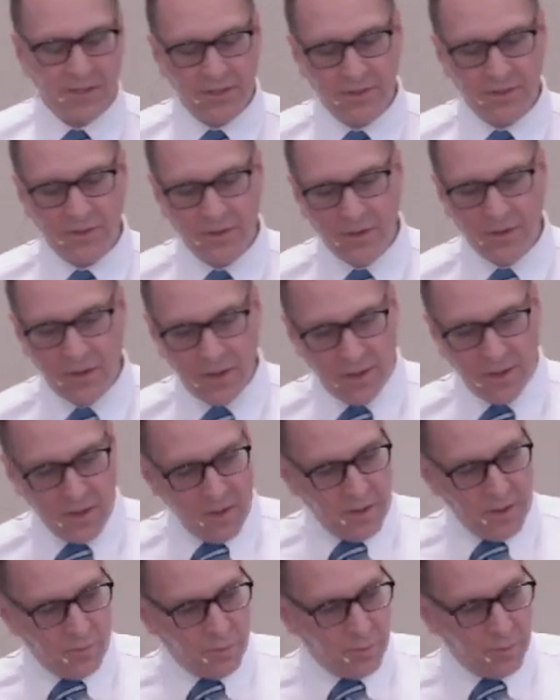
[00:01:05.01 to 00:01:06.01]
And
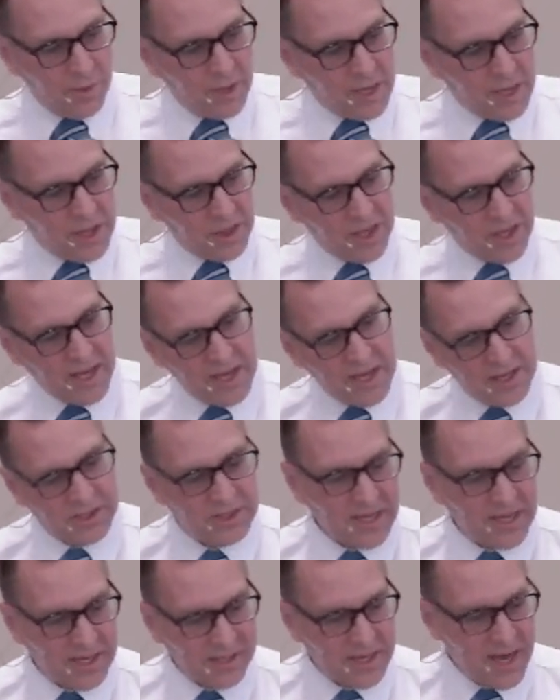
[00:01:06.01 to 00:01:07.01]
when we look at
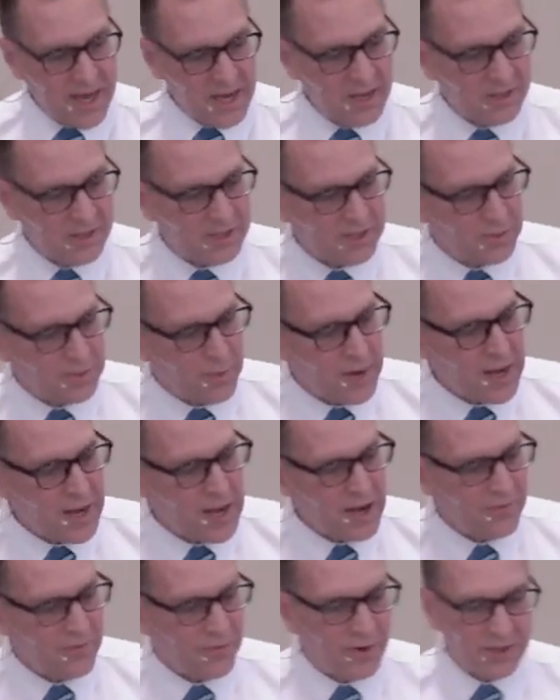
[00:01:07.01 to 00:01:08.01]
things like Titus
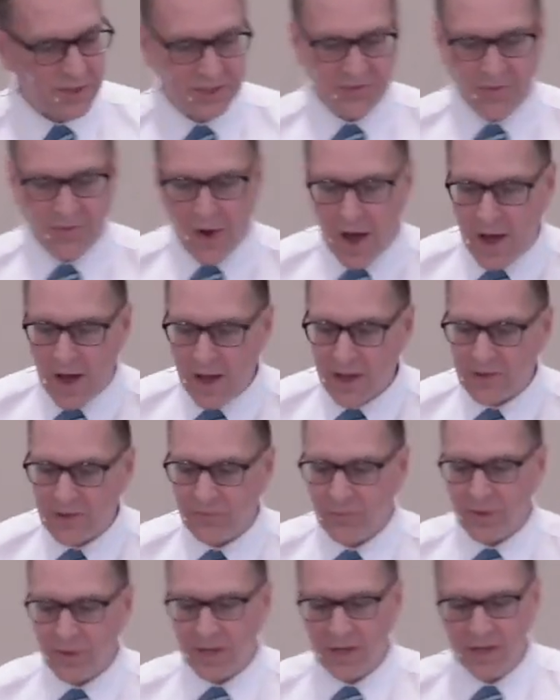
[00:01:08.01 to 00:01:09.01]
3, verse
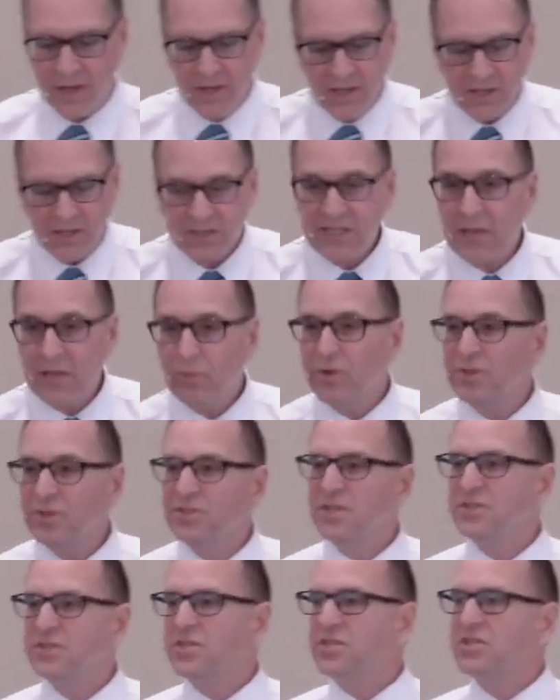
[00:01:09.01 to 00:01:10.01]
5, we say, well,
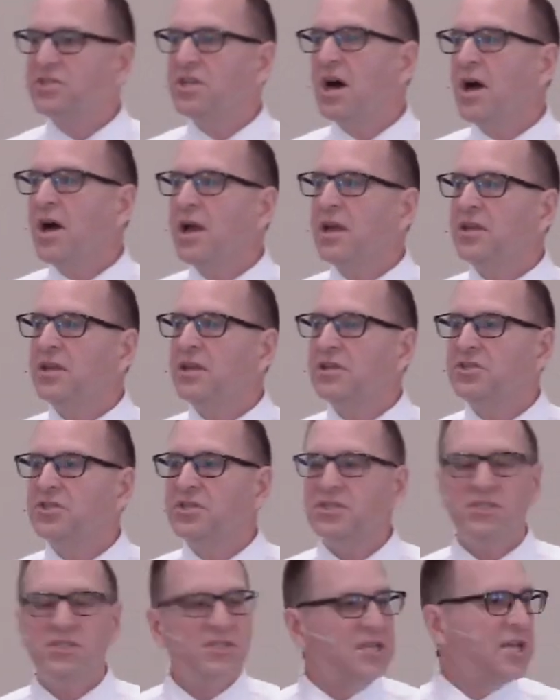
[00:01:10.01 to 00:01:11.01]
is this a sign that
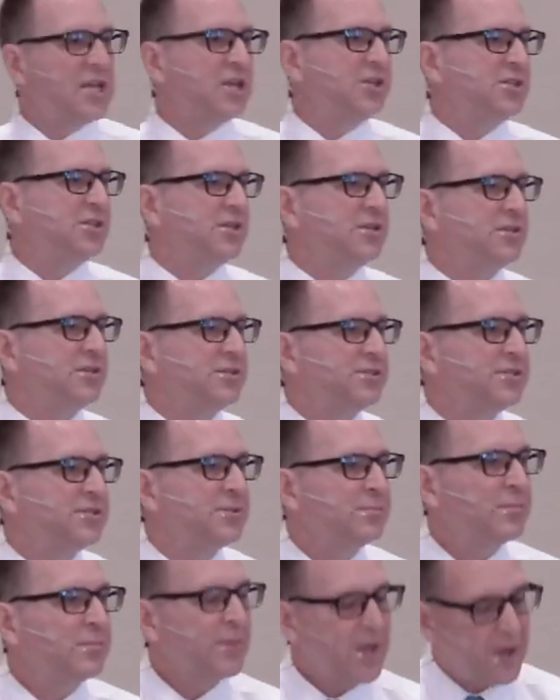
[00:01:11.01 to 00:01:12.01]
just
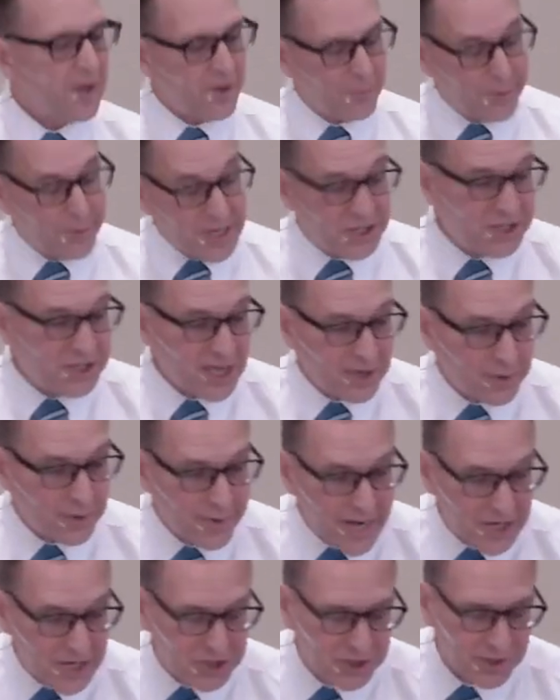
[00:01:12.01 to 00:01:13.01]
teaches uh,
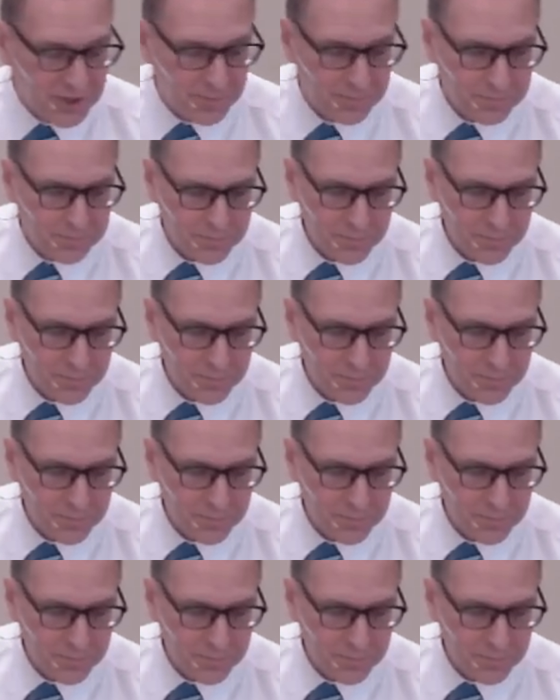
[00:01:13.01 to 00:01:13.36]
regeneration?